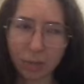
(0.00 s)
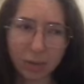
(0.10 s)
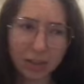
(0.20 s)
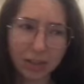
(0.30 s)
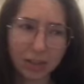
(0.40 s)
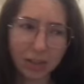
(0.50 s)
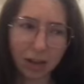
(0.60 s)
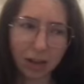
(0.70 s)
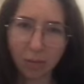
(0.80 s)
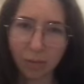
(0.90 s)
a bit
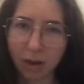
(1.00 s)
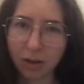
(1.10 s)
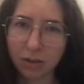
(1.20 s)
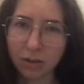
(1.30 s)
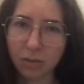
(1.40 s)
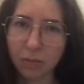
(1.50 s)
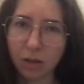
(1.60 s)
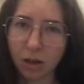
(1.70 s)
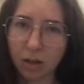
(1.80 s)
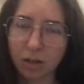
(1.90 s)
sad about it, to be
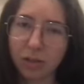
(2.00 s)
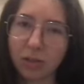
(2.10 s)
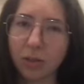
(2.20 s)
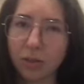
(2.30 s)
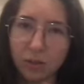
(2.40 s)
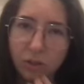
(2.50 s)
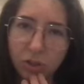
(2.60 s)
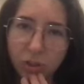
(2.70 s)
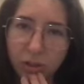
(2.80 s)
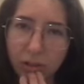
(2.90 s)
honest, though, that
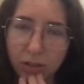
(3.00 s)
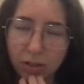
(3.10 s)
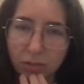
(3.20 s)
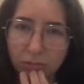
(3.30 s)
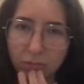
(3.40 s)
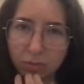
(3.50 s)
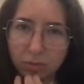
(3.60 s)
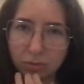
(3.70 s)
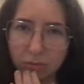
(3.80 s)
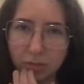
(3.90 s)
she
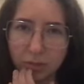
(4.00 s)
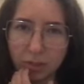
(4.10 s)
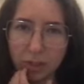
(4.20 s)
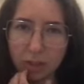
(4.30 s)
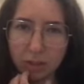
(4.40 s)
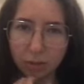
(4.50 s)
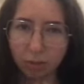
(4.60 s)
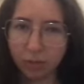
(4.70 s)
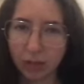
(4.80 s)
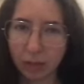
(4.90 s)
deleted her
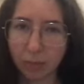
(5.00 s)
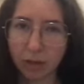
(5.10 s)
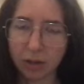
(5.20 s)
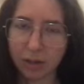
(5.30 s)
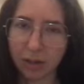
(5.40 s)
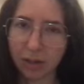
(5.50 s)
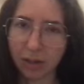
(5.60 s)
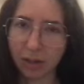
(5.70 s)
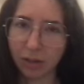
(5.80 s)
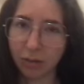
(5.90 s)
feed, because I
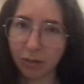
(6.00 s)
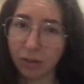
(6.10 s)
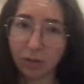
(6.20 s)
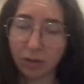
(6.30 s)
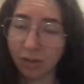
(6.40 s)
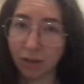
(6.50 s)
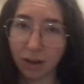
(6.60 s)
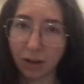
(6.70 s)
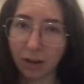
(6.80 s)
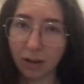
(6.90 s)
think her feed was like
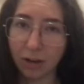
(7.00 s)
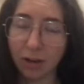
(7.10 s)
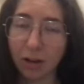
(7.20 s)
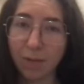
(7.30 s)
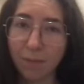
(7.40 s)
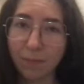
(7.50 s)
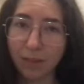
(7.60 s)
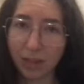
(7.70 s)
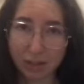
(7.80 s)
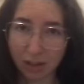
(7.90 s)
very
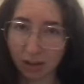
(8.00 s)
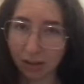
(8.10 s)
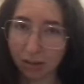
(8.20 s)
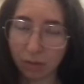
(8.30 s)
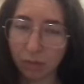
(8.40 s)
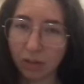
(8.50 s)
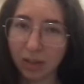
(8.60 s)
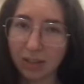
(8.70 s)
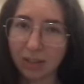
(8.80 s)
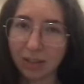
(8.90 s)
aesthetically
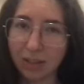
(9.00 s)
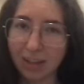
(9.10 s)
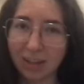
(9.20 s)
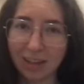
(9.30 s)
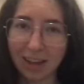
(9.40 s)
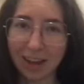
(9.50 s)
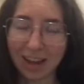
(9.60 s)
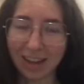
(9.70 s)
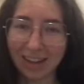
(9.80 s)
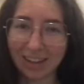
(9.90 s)
pleasing
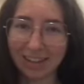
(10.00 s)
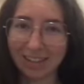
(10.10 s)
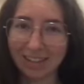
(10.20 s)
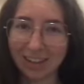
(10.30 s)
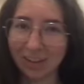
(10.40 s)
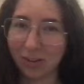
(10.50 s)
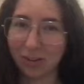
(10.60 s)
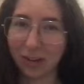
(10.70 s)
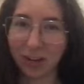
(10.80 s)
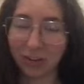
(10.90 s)
and, I don't know,
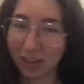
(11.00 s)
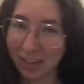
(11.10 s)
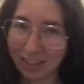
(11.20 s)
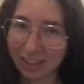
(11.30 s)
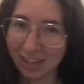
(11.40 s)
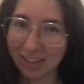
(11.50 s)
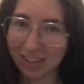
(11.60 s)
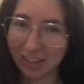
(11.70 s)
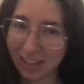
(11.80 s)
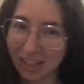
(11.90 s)
very
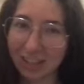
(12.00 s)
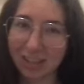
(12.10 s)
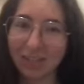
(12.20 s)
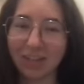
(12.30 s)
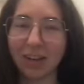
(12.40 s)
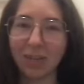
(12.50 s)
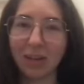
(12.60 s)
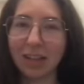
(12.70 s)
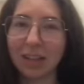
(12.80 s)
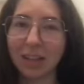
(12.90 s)
cohesive. And I
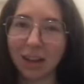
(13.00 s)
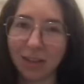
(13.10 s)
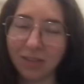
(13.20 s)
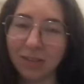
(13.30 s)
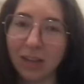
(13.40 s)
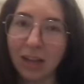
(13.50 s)
really loved,